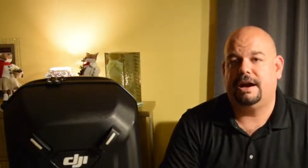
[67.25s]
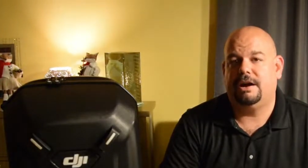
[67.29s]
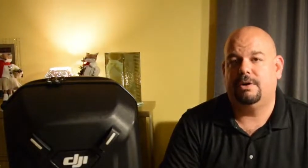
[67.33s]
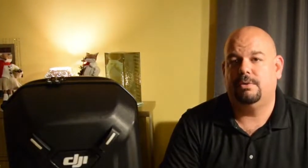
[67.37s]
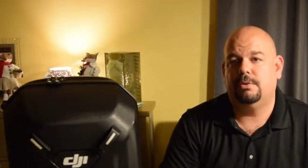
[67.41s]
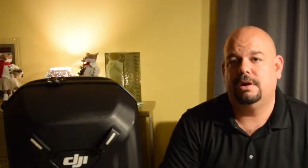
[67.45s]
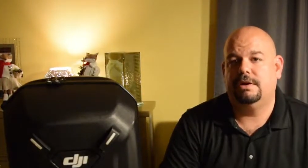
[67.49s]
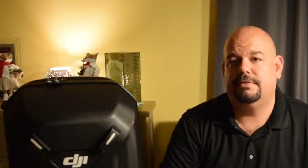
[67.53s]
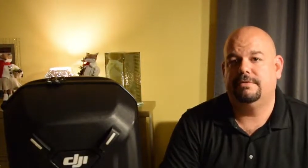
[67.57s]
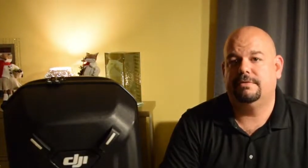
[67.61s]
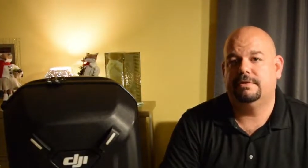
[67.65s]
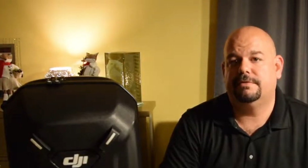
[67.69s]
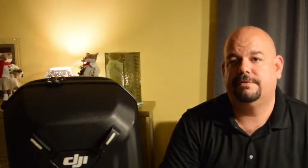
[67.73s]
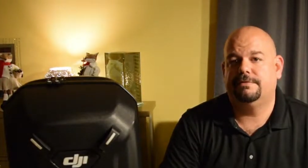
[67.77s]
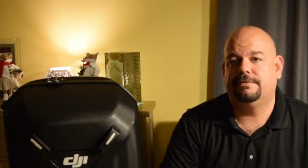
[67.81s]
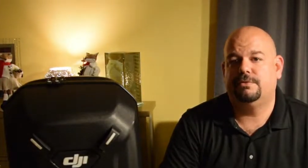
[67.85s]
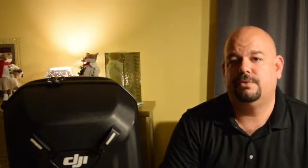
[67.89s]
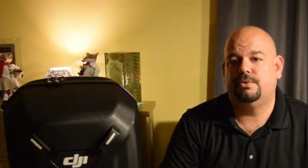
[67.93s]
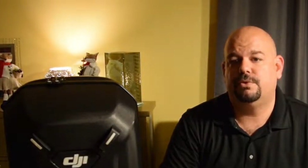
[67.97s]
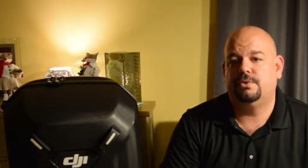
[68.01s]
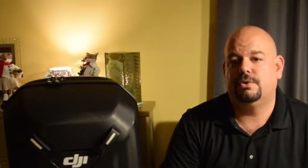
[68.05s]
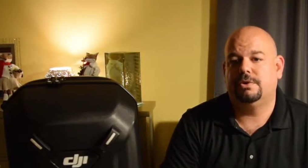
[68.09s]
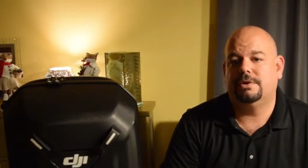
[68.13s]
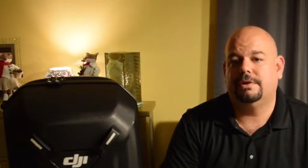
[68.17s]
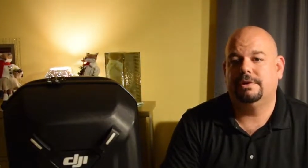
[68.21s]
However,
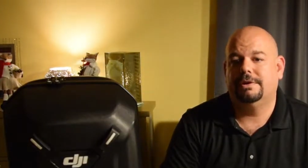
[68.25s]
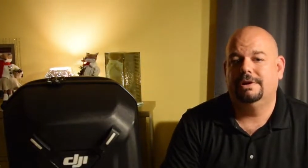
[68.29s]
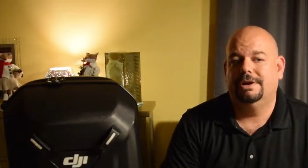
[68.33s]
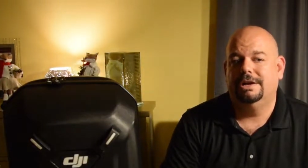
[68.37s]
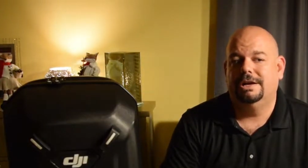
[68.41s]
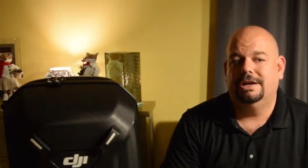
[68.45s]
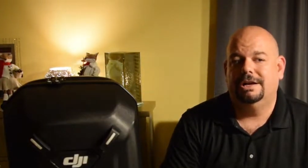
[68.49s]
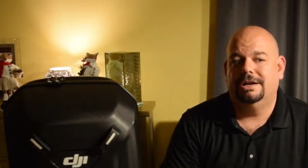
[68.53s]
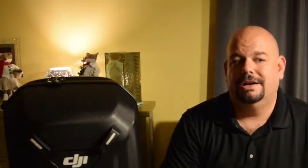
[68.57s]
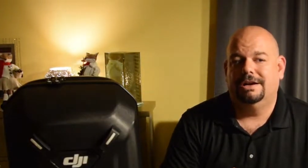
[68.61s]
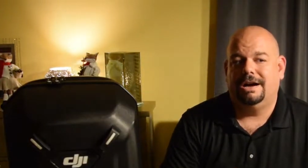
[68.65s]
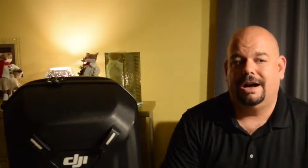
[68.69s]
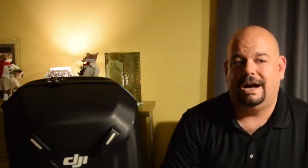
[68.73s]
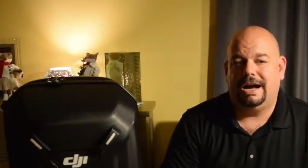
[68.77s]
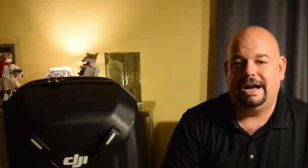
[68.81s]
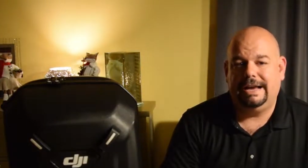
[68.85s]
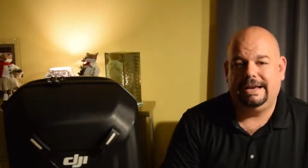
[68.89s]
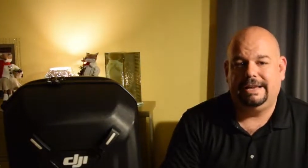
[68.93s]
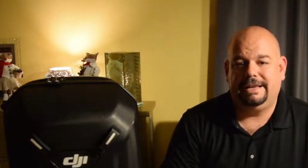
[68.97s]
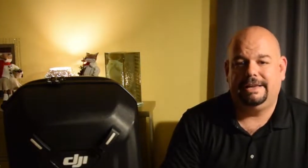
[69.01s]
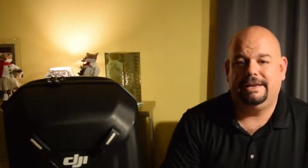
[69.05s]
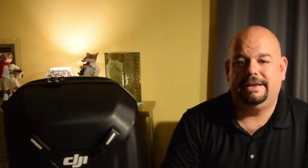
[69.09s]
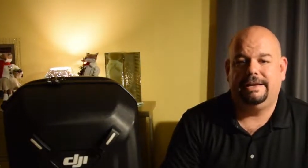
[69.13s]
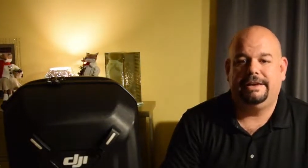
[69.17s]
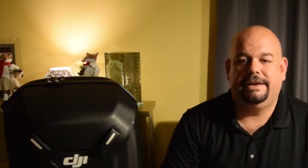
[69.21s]
for
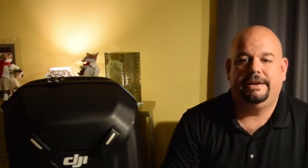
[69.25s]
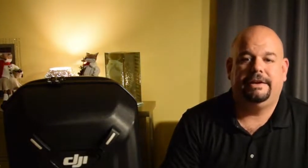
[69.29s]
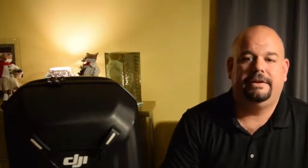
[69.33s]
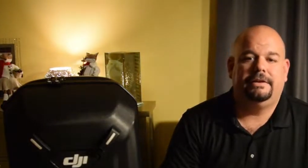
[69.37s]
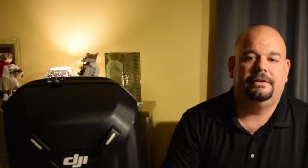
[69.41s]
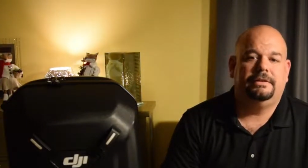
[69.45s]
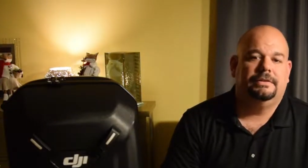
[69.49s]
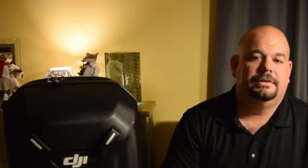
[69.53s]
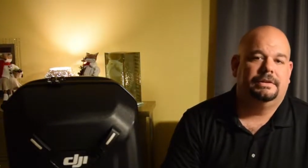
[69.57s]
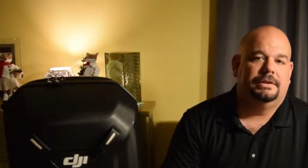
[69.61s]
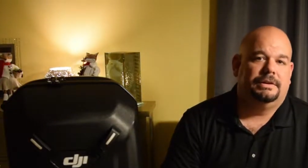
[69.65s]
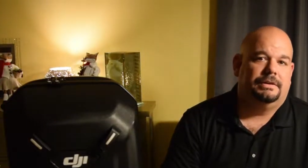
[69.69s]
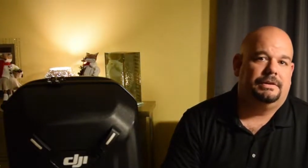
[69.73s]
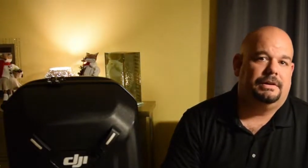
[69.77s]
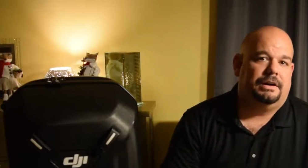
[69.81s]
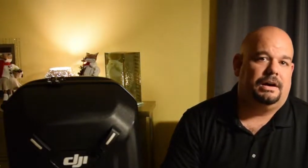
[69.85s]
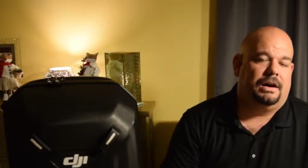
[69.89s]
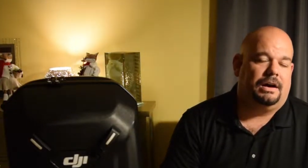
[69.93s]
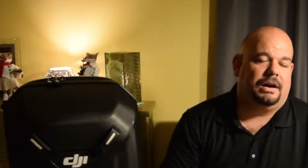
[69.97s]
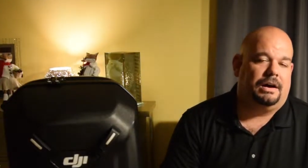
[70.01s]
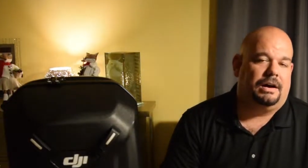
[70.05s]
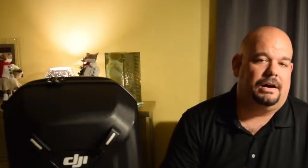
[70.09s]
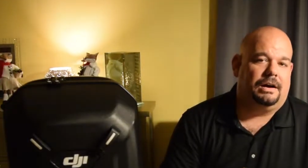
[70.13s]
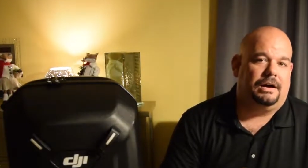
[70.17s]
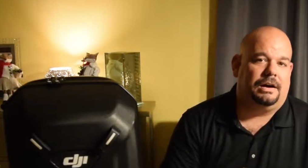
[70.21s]
hiking,
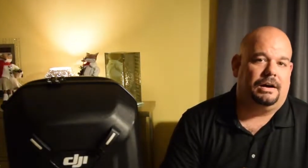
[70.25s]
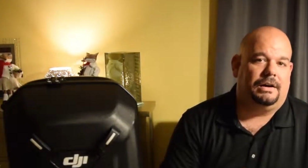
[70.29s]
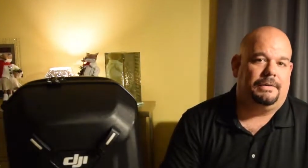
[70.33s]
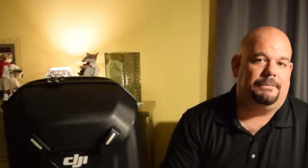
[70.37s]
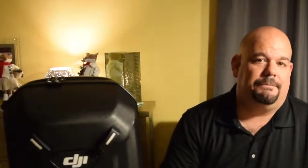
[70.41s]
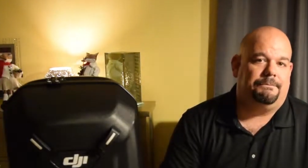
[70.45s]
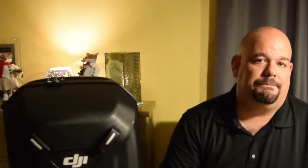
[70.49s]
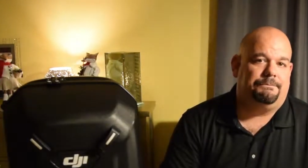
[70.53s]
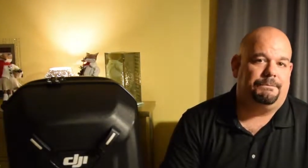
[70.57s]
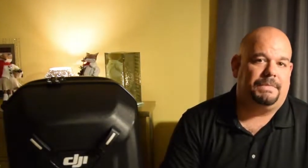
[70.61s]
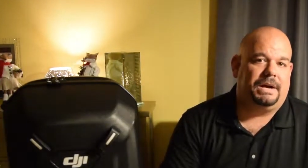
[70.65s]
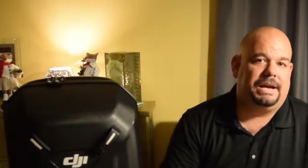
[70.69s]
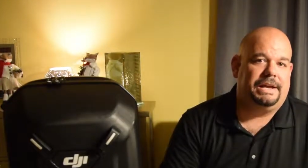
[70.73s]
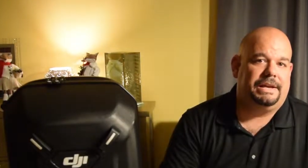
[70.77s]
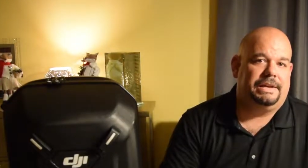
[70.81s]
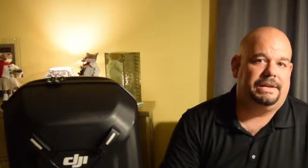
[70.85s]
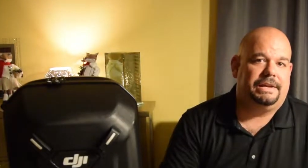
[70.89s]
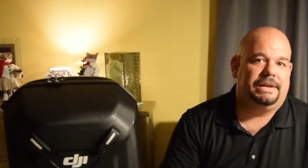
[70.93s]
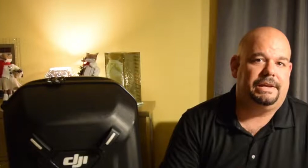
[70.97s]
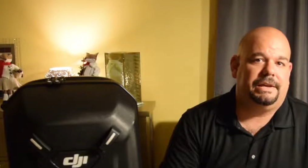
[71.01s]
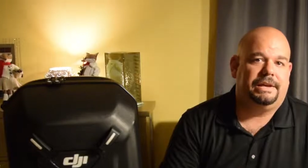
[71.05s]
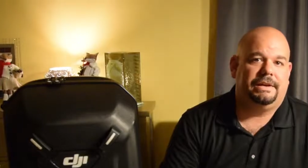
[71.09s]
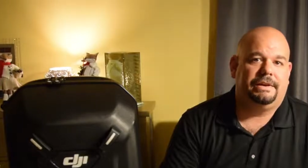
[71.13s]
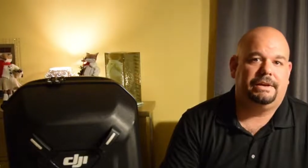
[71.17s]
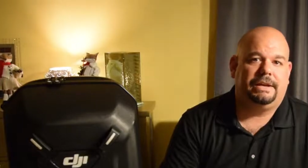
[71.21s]

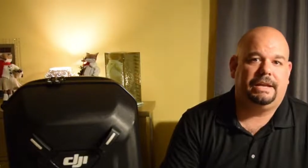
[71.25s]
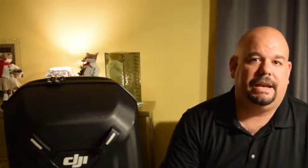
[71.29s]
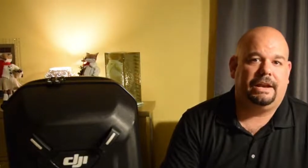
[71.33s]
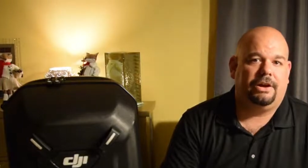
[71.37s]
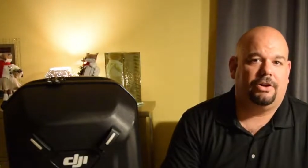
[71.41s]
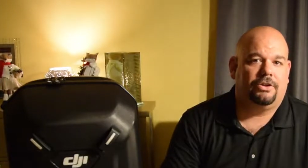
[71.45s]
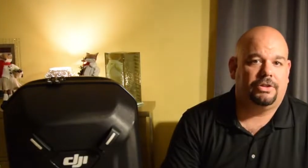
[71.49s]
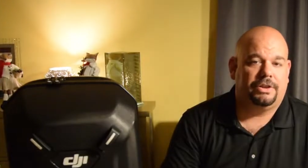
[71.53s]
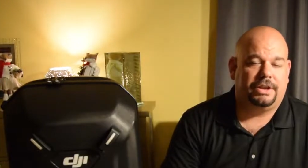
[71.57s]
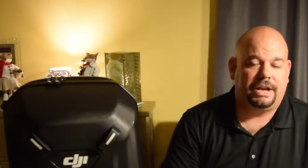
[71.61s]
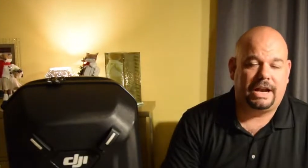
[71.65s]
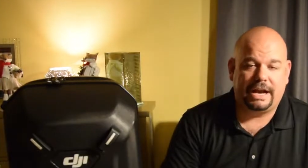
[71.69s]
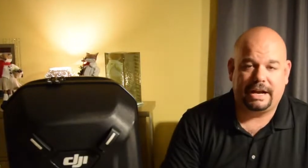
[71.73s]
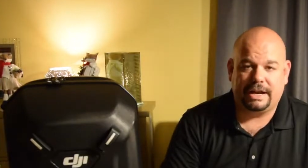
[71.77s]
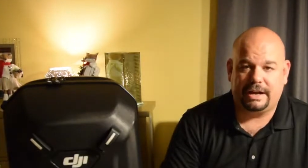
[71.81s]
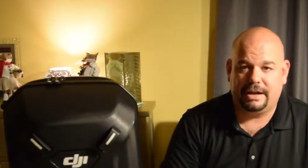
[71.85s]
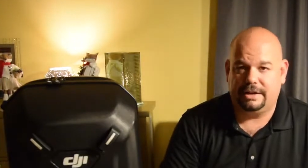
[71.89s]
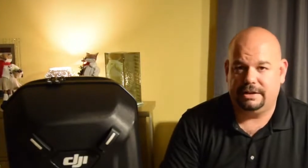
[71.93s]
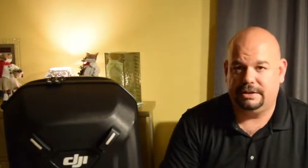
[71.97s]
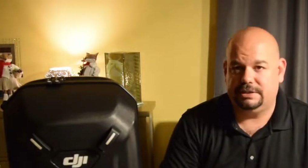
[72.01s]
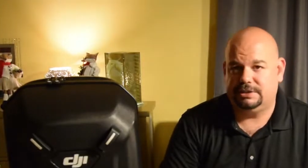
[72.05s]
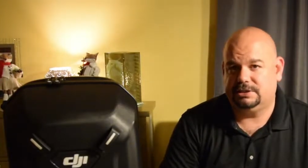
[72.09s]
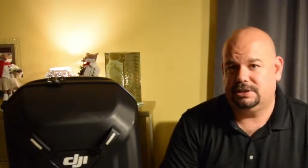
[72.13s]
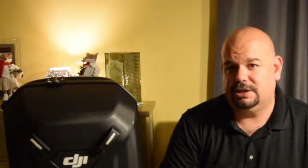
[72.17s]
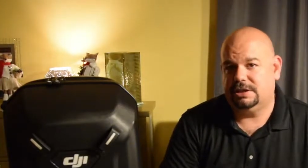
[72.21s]
biking and all of that
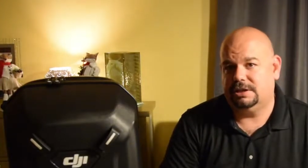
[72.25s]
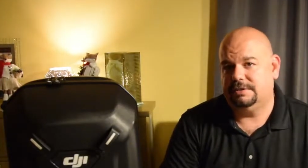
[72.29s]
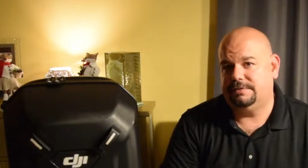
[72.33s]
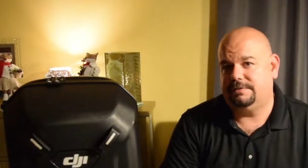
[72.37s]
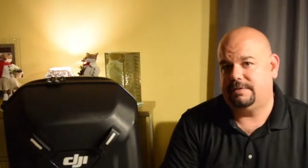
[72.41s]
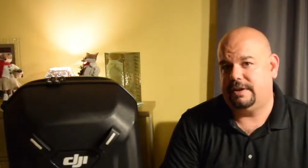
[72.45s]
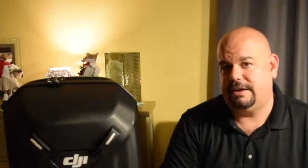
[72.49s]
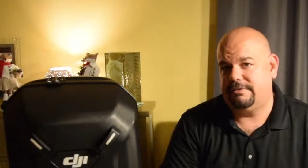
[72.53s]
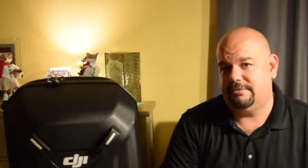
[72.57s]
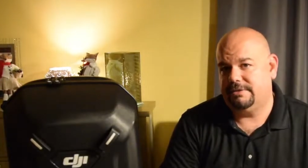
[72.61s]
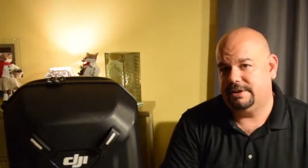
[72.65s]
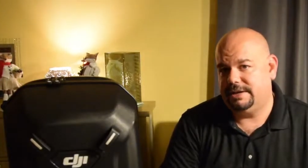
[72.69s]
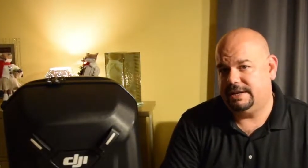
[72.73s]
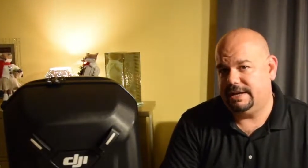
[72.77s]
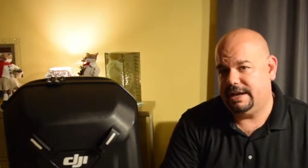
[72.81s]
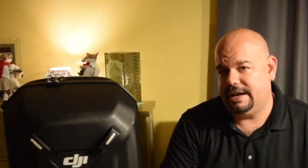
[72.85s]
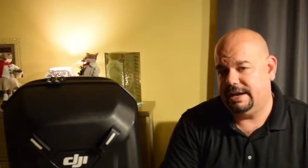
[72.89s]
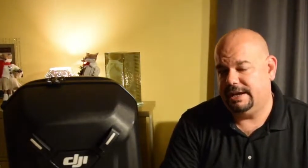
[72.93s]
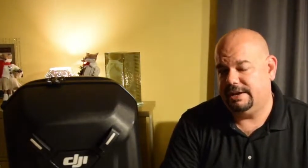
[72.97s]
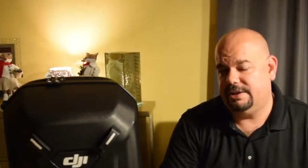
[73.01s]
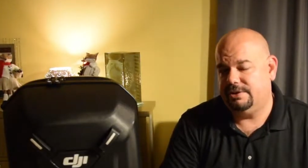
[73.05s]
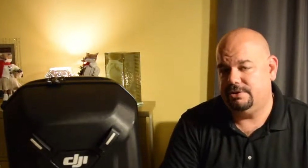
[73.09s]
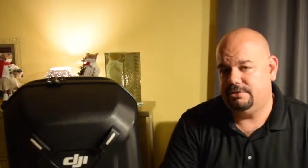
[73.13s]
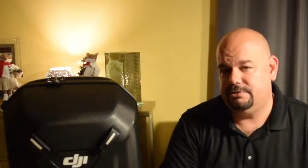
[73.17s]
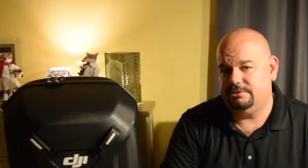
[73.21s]
kind of stuff,
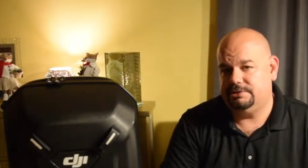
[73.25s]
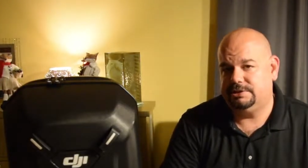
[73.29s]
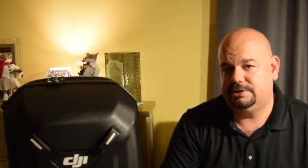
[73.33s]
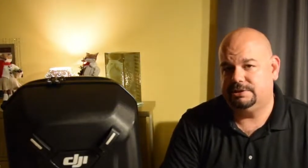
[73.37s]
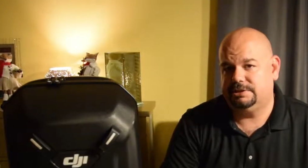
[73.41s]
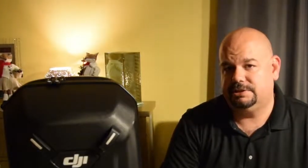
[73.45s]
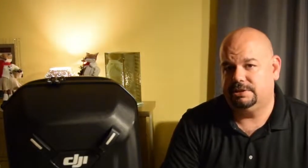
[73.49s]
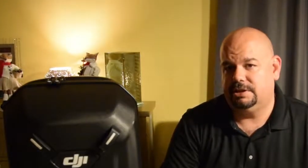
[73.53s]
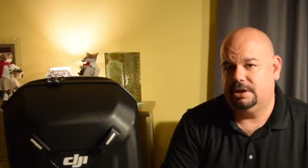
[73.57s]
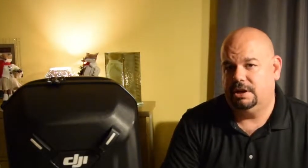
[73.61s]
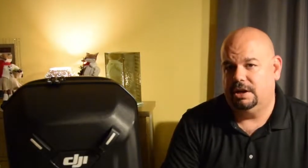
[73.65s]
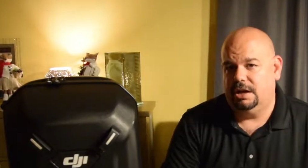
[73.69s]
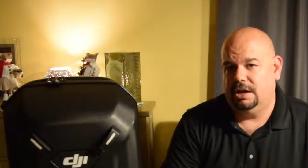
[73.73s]
everyday use,